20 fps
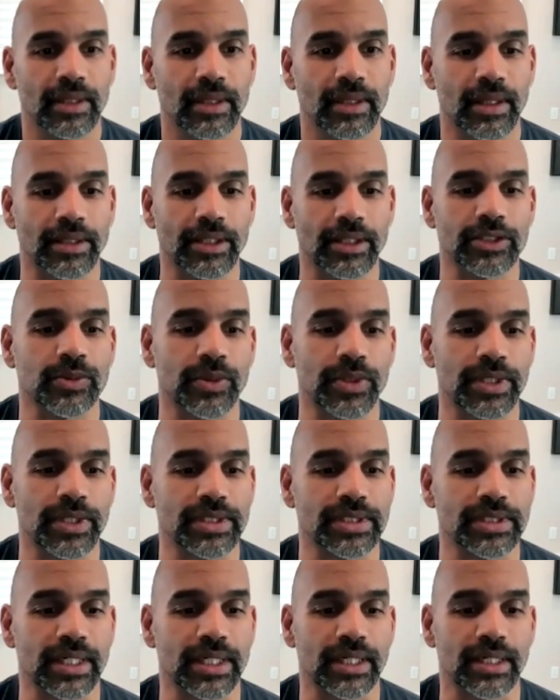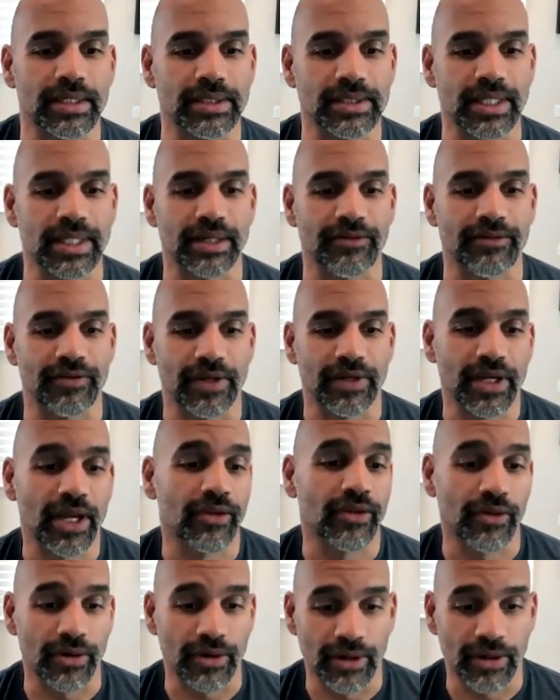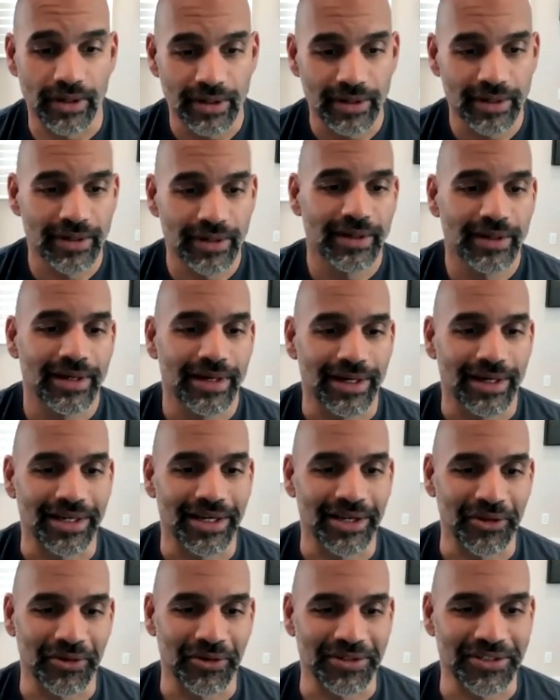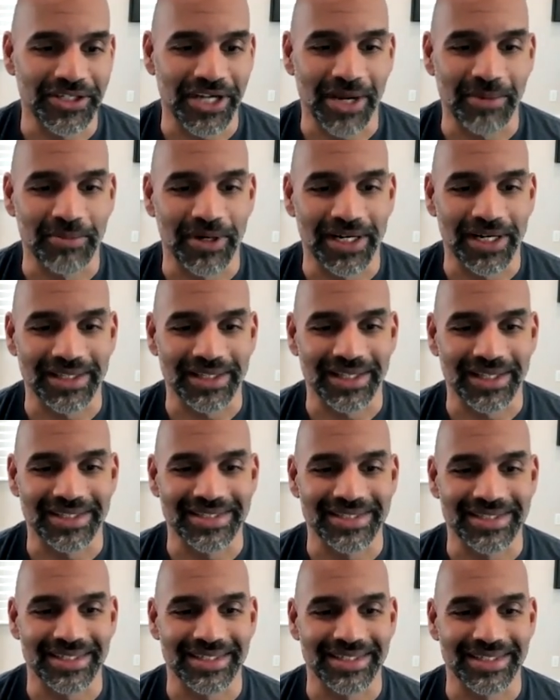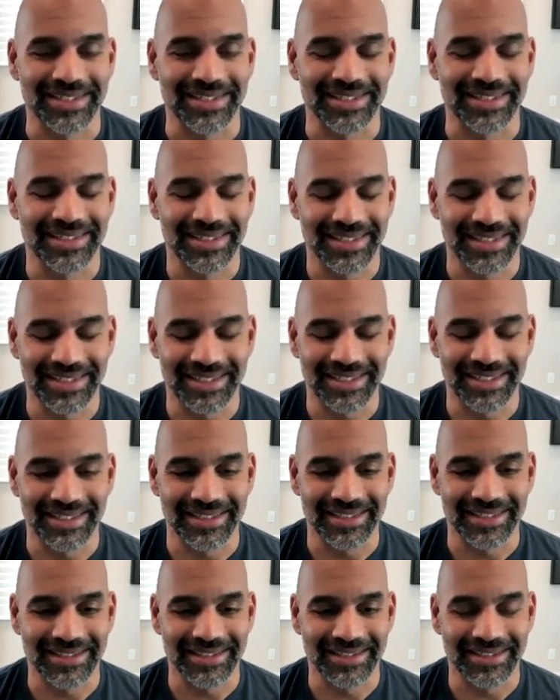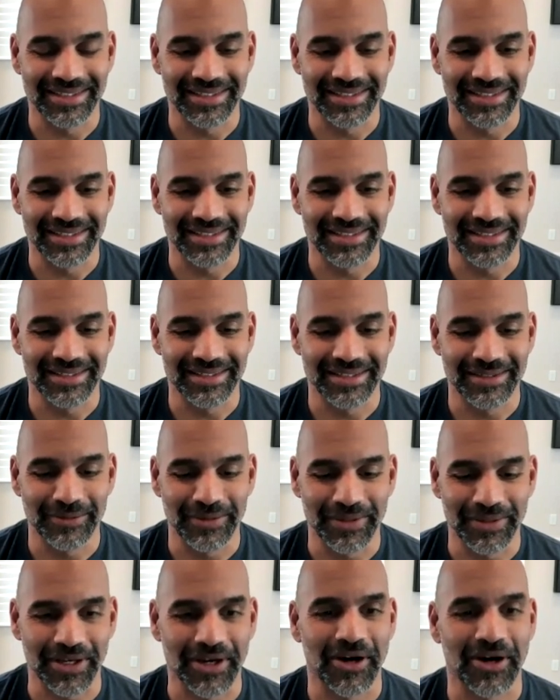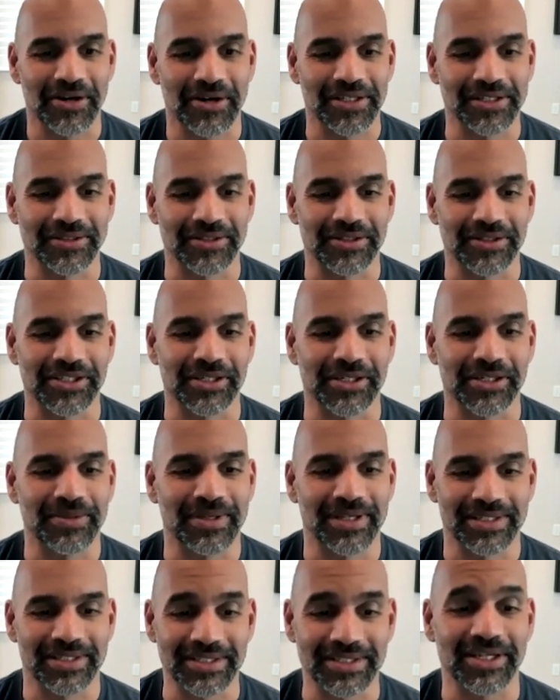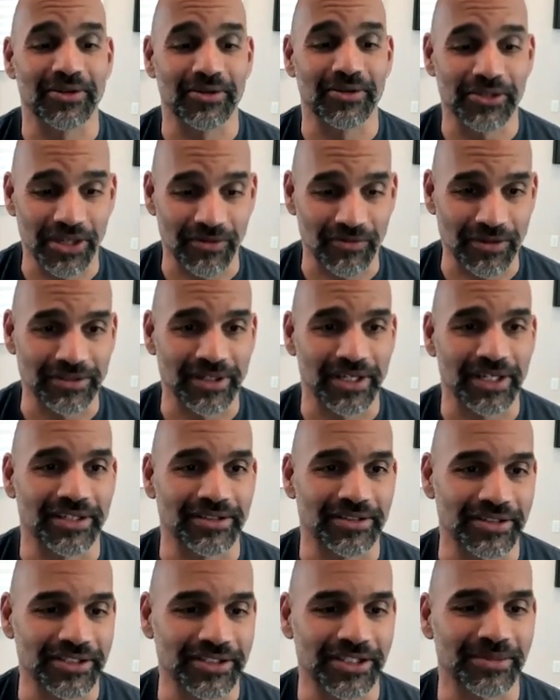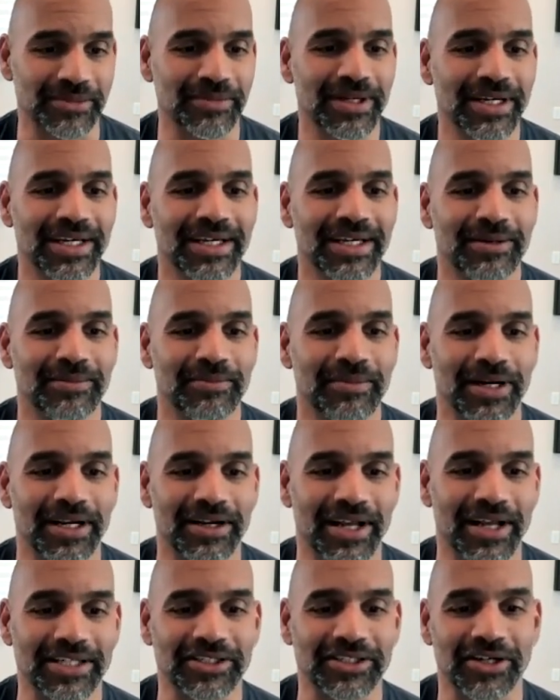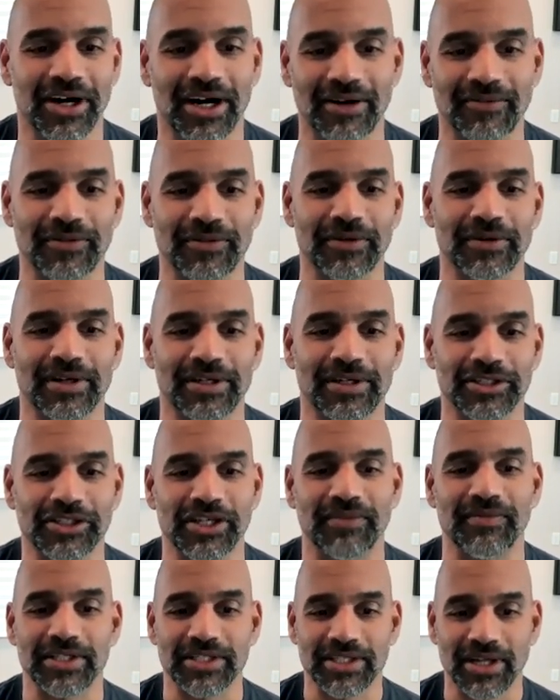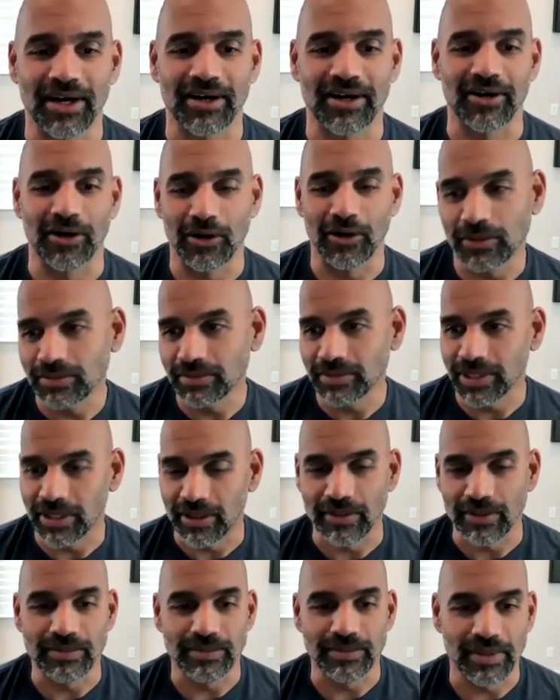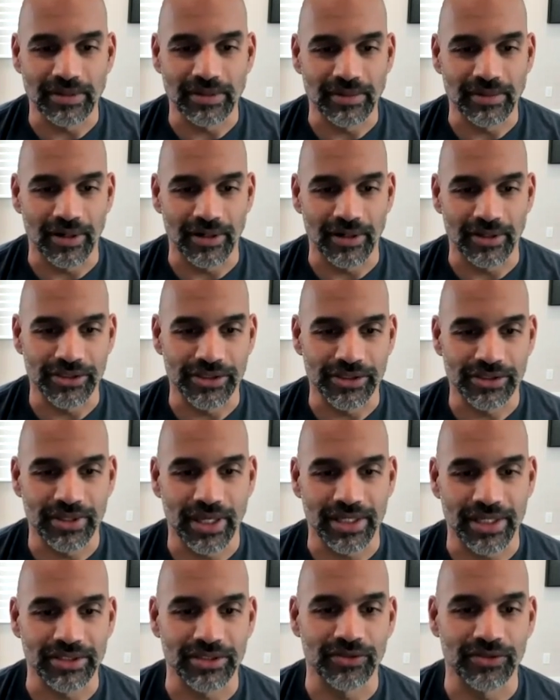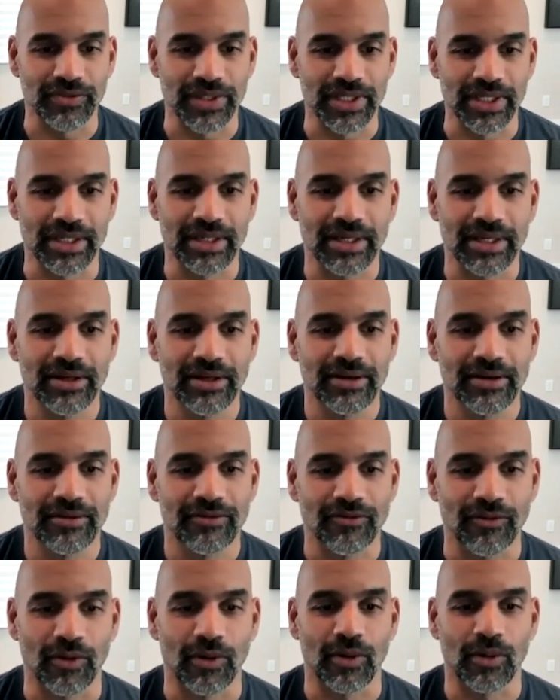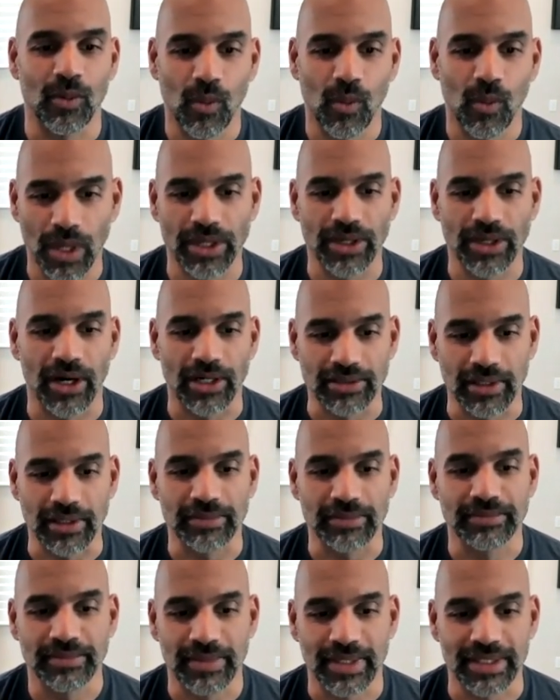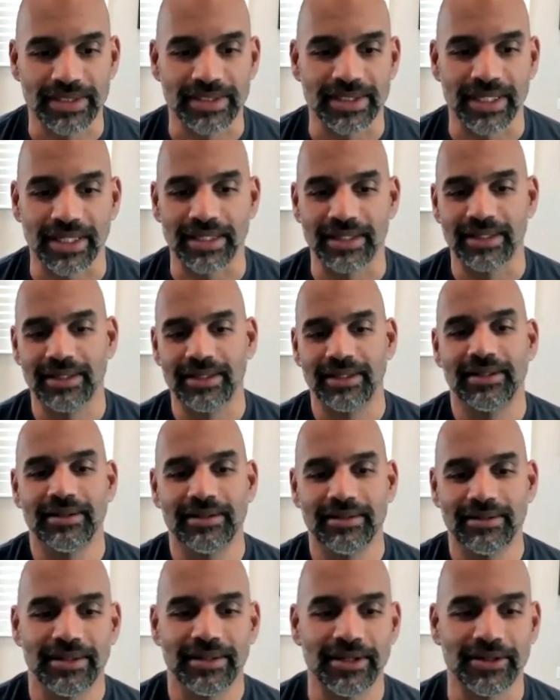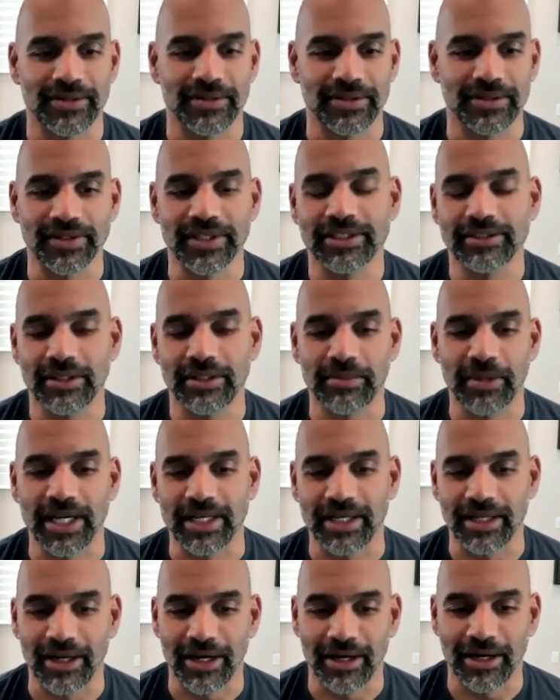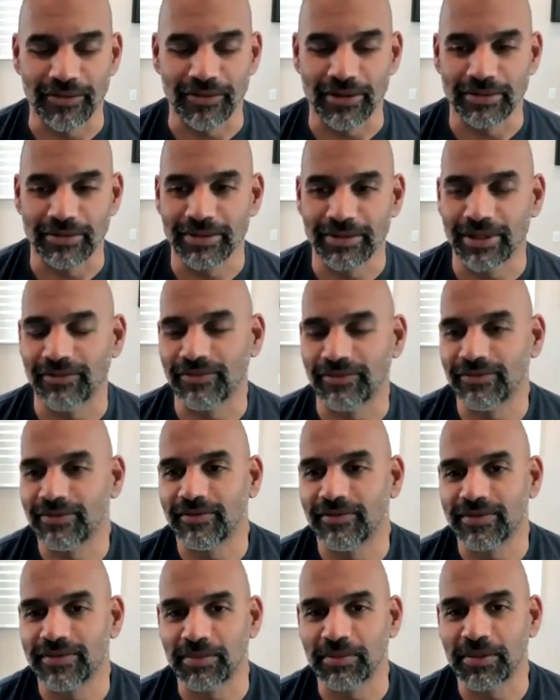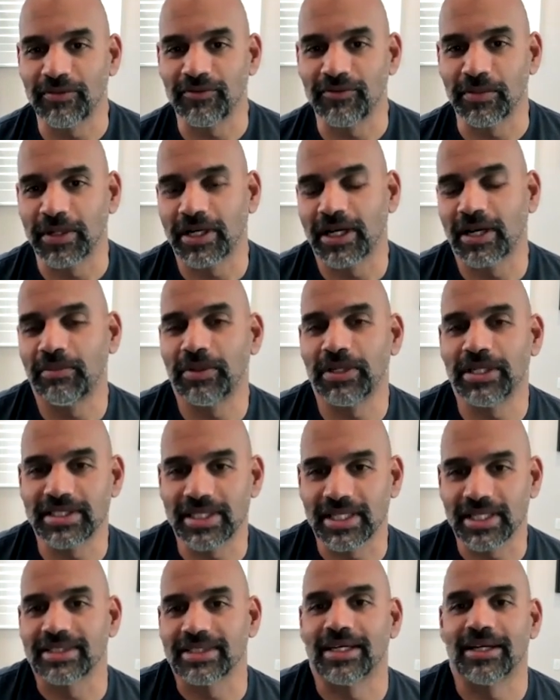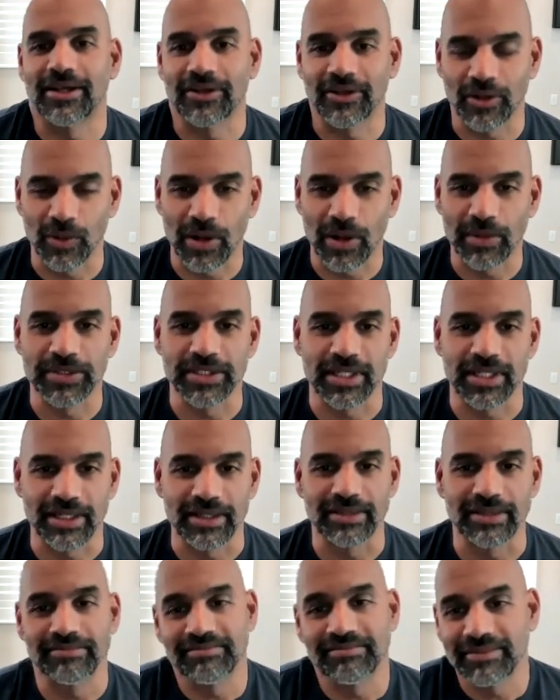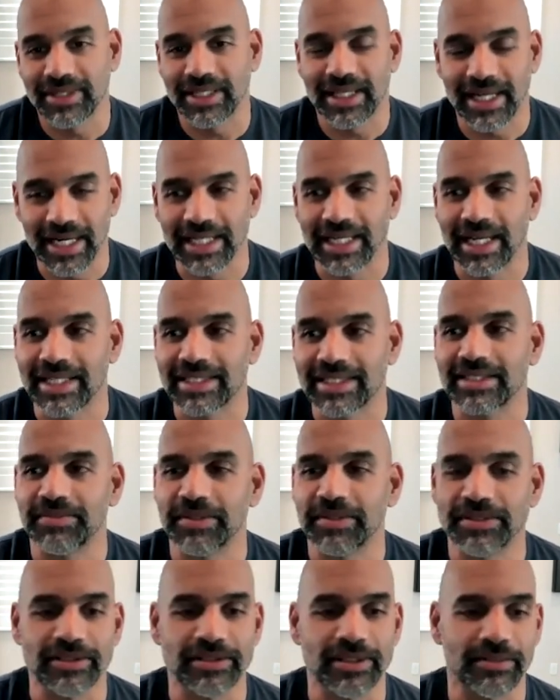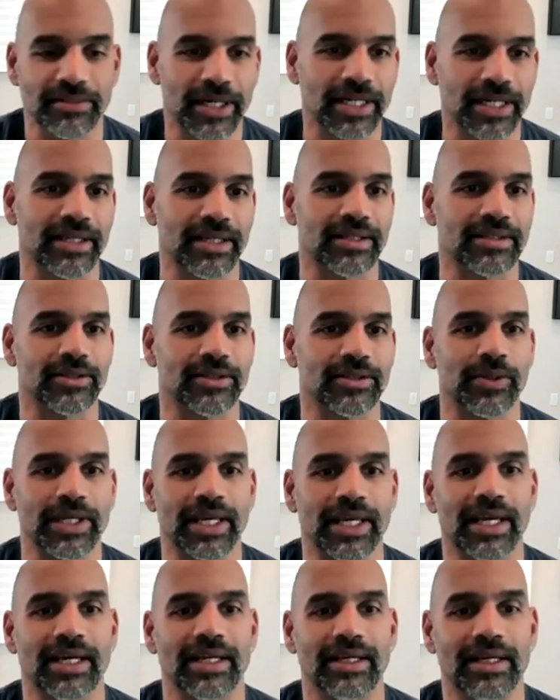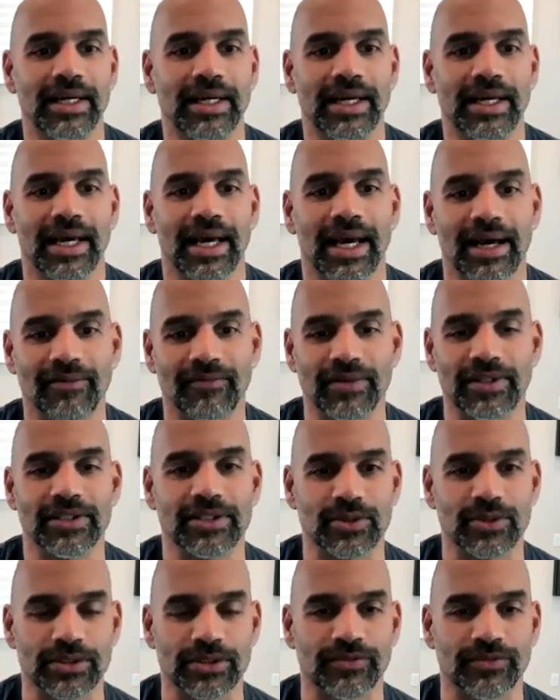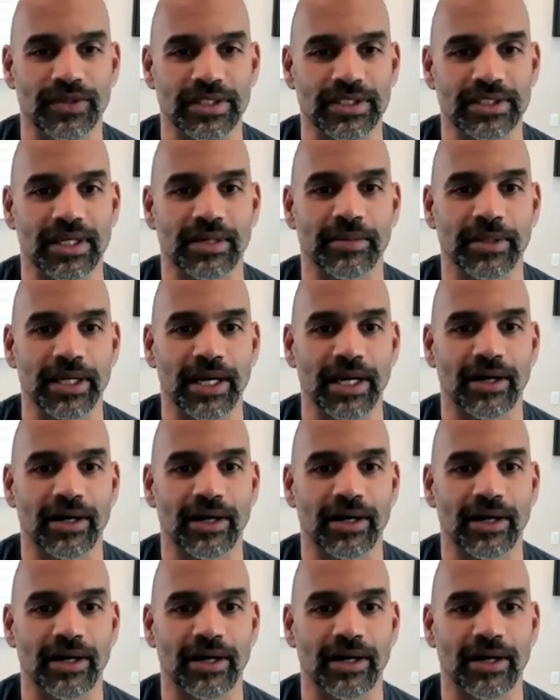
And this one is uh, is kind of another another chatbot that's uh, uh, with a car dealership. It's another Chevrolet dealership but it actually offered a Chevy Tahoe, you know, a large SUV for $1. And it said, here's a legally binding offer. If, if something from a company says that on their website, it kind of has to be legally binding. So we can't have these sorts of things coming